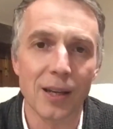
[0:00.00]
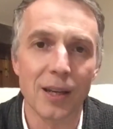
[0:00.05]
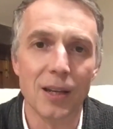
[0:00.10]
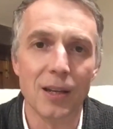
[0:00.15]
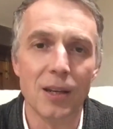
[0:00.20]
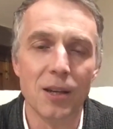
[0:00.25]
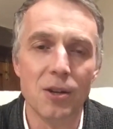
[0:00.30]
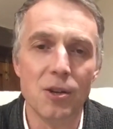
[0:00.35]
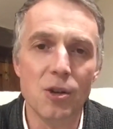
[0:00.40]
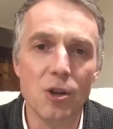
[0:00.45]
He
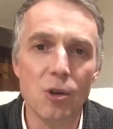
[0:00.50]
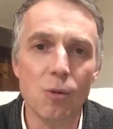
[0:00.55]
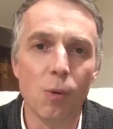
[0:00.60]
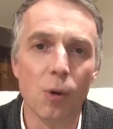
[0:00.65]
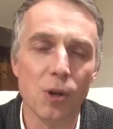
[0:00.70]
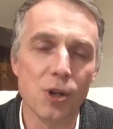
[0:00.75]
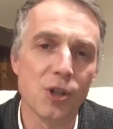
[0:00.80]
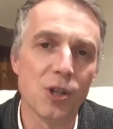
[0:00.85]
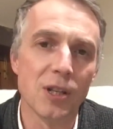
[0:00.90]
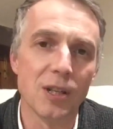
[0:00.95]
knew
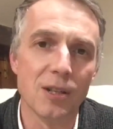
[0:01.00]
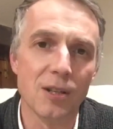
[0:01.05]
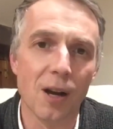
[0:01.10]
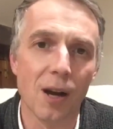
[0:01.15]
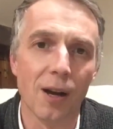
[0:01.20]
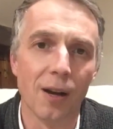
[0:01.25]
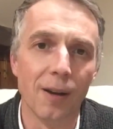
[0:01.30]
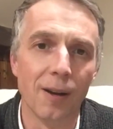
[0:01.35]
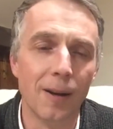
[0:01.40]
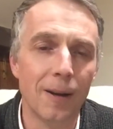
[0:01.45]
what she'd
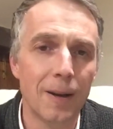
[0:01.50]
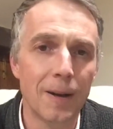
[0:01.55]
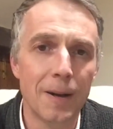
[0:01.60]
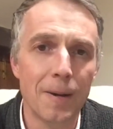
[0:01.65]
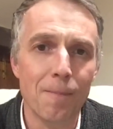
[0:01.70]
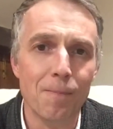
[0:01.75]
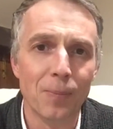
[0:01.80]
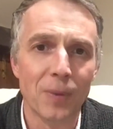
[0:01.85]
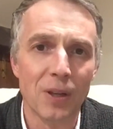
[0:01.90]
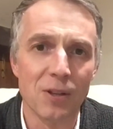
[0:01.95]
done.
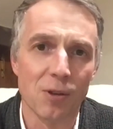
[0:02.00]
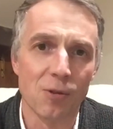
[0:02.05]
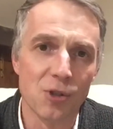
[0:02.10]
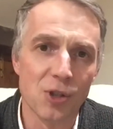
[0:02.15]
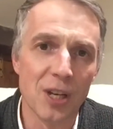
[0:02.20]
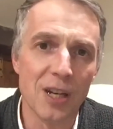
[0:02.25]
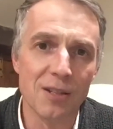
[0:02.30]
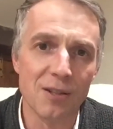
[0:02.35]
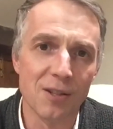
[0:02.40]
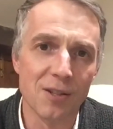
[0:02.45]
And so
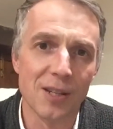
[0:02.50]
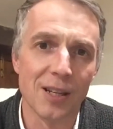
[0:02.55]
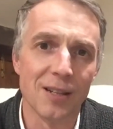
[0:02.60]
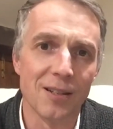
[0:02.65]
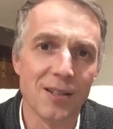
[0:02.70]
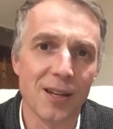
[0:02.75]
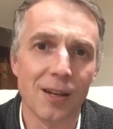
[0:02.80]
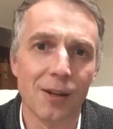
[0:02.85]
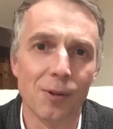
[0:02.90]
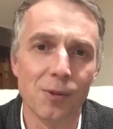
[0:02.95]
Jesus then
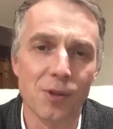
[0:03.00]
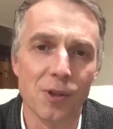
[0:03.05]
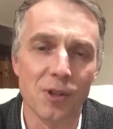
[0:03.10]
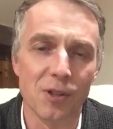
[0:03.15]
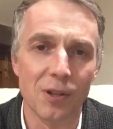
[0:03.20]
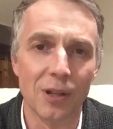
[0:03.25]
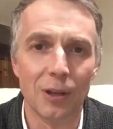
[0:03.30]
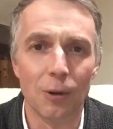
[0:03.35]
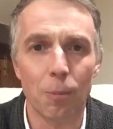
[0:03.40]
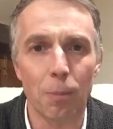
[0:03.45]
tells
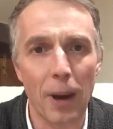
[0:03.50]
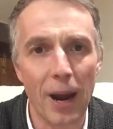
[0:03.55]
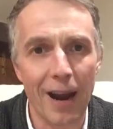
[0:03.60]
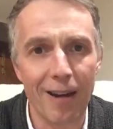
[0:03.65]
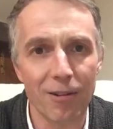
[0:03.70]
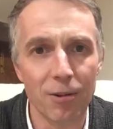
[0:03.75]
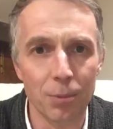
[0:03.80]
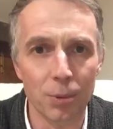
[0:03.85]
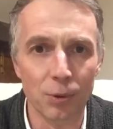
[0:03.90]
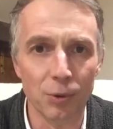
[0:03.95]
us a little
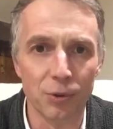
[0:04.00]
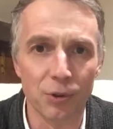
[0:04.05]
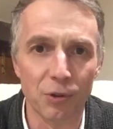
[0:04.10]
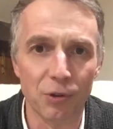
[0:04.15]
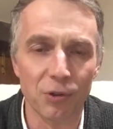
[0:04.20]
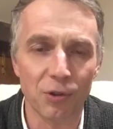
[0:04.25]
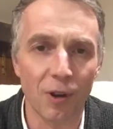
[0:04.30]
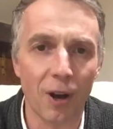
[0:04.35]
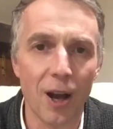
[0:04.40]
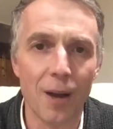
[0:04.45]
parable to
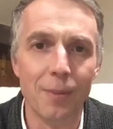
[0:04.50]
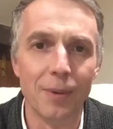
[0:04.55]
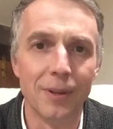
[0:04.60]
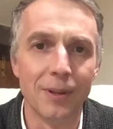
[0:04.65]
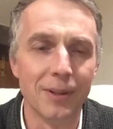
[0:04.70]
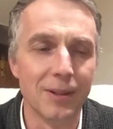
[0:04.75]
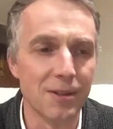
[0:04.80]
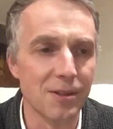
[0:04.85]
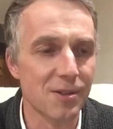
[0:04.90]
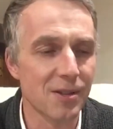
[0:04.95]

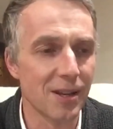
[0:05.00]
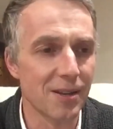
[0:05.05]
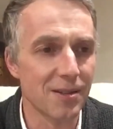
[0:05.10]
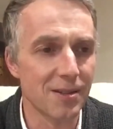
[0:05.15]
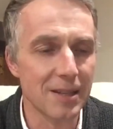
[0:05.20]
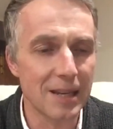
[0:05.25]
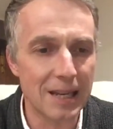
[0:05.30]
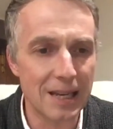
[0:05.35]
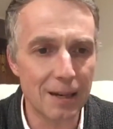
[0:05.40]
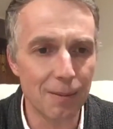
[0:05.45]
Simon and says
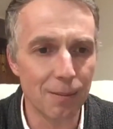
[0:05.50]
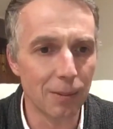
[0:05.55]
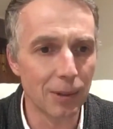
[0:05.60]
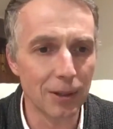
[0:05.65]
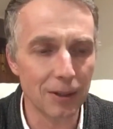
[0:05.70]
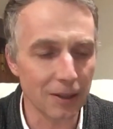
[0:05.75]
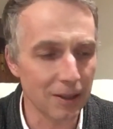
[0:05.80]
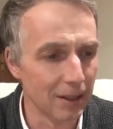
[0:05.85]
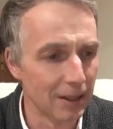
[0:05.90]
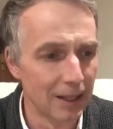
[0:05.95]
to him,
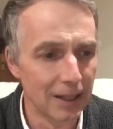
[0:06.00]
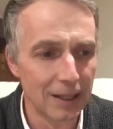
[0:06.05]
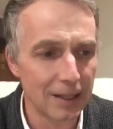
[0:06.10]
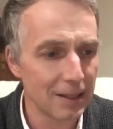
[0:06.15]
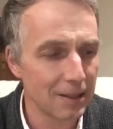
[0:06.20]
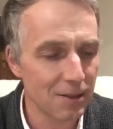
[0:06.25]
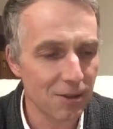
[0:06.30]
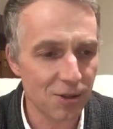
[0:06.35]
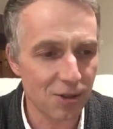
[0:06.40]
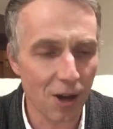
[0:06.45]
look,
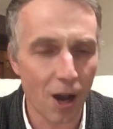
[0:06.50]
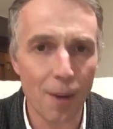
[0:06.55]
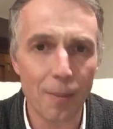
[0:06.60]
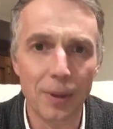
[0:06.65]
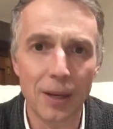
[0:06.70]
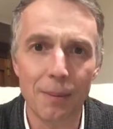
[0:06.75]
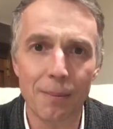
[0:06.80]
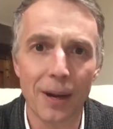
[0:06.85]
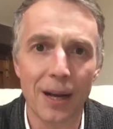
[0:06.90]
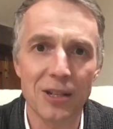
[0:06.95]

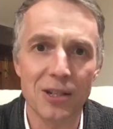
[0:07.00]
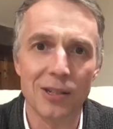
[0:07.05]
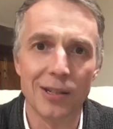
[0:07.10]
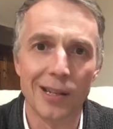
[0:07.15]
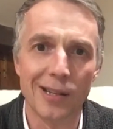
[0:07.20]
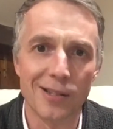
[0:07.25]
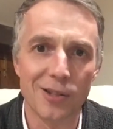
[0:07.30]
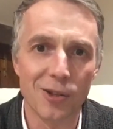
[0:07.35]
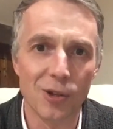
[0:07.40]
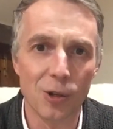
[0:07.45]
Simon, imagine
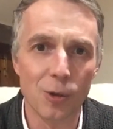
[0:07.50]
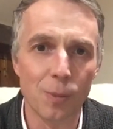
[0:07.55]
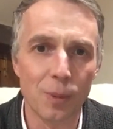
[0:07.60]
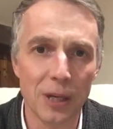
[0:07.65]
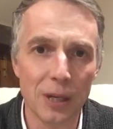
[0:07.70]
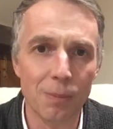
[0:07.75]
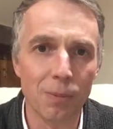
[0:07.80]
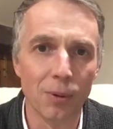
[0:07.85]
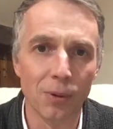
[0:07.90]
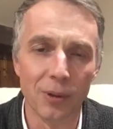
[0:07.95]
there's two
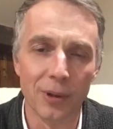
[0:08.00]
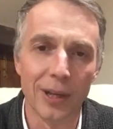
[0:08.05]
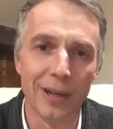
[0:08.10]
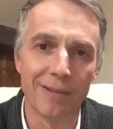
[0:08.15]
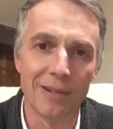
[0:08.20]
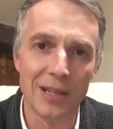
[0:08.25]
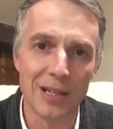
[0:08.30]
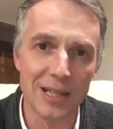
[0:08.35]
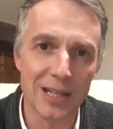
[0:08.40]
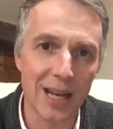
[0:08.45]
people,
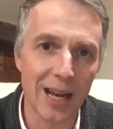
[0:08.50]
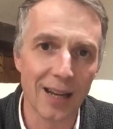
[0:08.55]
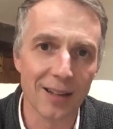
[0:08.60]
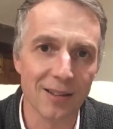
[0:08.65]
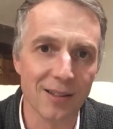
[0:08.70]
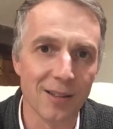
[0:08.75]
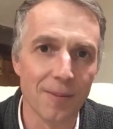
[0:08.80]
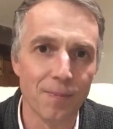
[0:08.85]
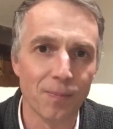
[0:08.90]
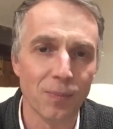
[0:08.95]
they're in
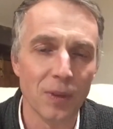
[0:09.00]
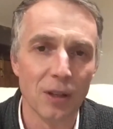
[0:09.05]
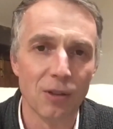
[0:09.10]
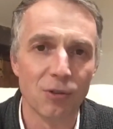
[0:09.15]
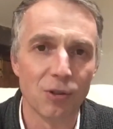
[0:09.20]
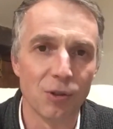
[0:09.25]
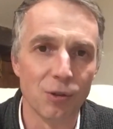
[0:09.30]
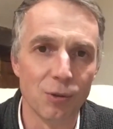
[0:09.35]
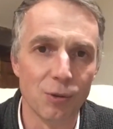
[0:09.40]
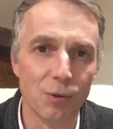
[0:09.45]
debt
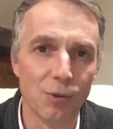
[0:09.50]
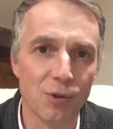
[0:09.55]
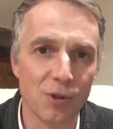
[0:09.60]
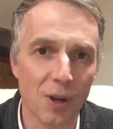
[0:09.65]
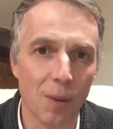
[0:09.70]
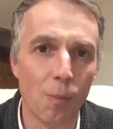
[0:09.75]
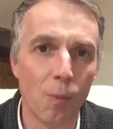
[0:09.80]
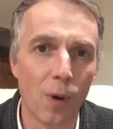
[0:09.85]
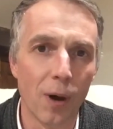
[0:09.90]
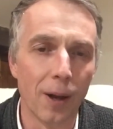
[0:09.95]
to
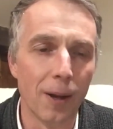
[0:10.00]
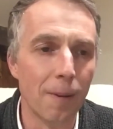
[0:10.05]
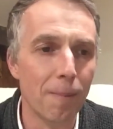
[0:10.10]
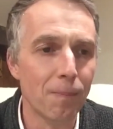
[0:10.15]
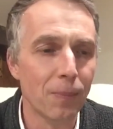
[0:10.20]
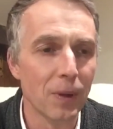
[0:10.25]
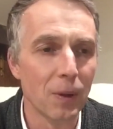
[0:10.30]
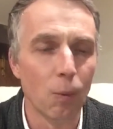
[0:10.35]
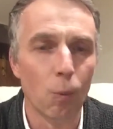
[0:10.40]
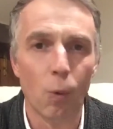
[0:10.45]
someone.
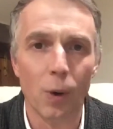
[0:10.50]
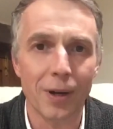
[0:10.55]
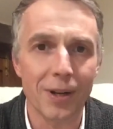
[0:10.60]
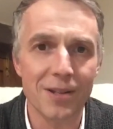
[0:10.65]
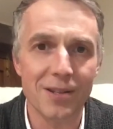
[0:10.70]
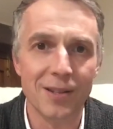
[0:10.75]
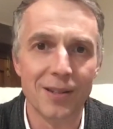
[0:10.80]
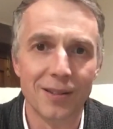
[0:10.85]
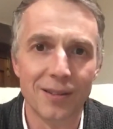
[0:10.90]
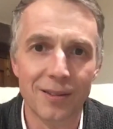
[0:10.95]
One
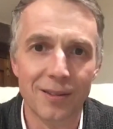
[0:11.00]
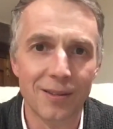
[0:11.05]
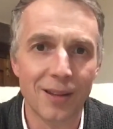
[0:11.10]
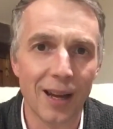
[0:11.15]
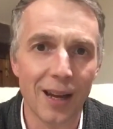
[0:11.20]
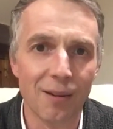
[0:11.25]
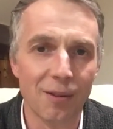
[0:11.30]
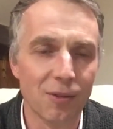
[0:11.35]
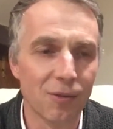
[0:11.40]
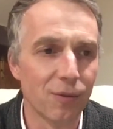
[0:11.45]
is in
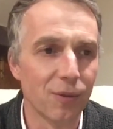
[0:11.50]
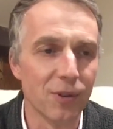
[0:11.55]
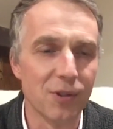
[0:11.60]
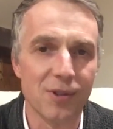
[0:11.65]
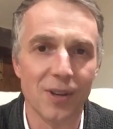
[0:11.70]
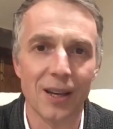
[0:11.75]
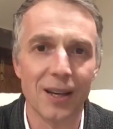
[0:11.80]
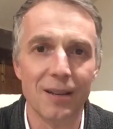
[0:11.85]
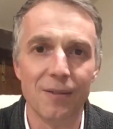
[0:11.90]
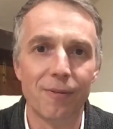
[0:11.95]
debt for,
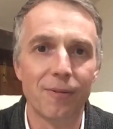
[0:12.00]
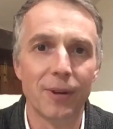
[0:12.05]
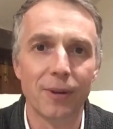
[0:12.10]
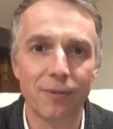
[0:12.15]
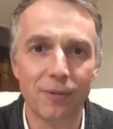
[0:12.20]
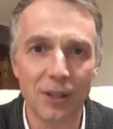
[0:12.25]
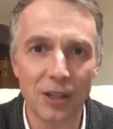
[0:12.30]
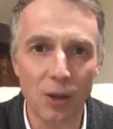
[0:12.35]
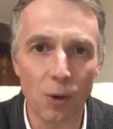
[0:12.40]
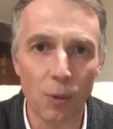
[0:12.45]
say,
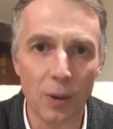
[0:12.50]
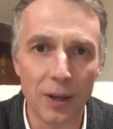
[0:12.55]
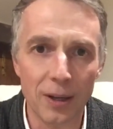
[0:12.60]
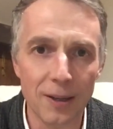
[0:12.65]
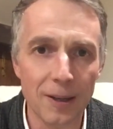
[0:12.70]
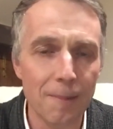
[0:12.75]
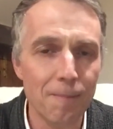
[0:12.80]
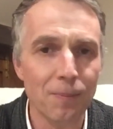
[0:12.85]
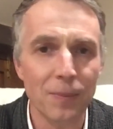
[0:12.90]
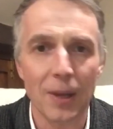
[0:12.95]
50
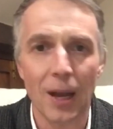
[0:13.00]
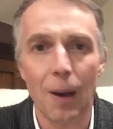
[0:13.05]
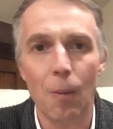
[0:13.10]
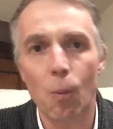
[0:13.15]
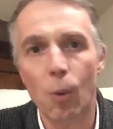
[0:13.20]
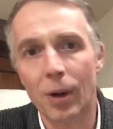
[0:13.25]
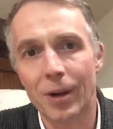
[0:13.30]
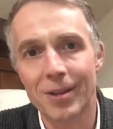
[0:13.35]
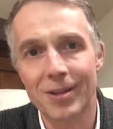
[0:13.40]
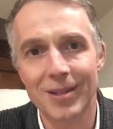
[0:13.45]
quid.
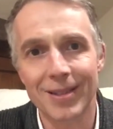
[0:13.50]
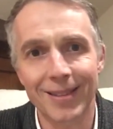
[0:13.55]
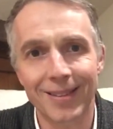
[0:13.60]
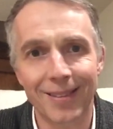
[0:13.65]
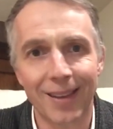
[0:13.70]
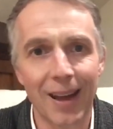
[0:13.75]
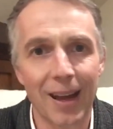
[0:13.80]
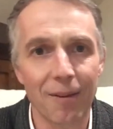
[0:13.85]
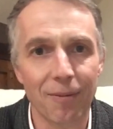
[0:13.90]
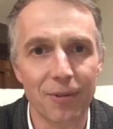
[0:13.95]
And one is in
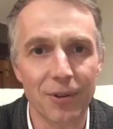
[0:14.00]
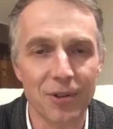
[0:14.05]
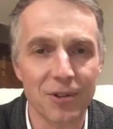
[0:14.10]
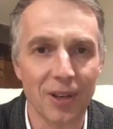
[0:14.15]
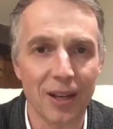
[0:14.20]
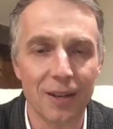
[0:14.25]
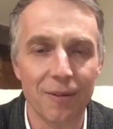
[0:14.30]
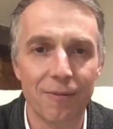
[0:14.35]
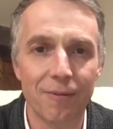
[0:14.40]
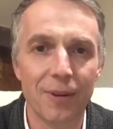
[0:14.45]
debt for,
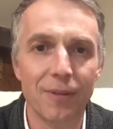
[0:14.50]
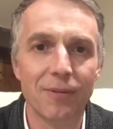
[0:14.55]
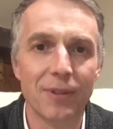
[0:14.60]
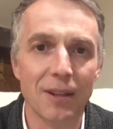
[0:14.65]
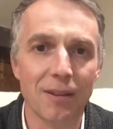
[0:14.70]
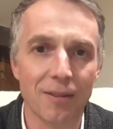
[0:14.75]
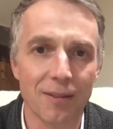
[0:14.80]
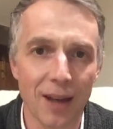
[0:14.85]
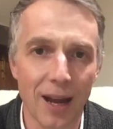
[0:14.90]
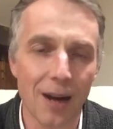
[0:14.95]
say,
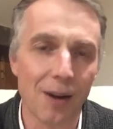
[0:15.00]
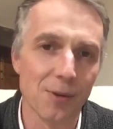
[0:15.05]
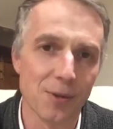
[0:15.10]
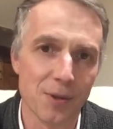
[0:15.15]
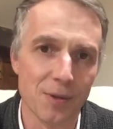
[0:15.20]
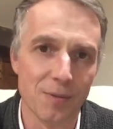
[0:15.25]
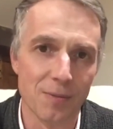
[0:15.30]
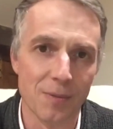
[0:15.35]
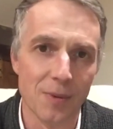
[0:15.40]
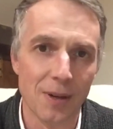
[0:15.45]

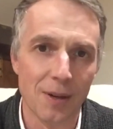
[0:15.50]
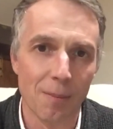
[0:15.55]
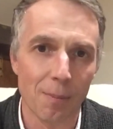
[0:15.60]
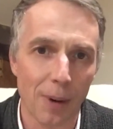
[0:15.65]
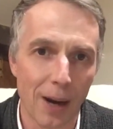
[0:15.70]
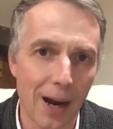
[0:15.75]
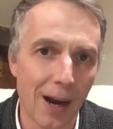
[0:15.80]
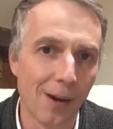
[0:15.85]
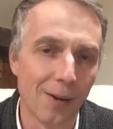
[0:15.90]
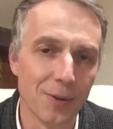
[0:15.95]

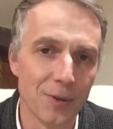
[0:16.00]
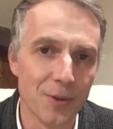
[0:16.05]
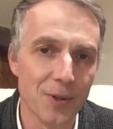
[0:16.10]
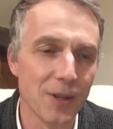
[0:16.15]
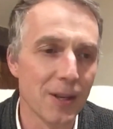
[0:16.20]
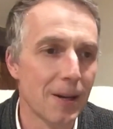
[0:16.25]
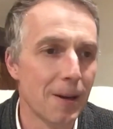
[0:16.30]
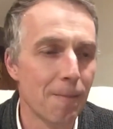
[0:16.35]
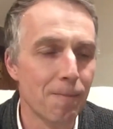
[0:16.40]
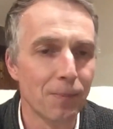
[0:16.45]
£50,000.